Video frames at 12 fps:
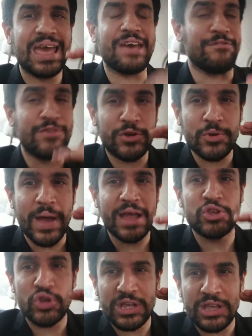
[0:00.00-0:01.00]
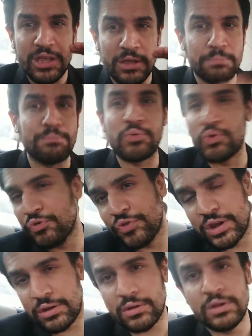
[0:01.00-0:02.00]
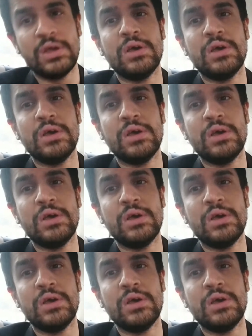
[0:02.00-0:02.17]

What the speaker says: effort to actually improve it.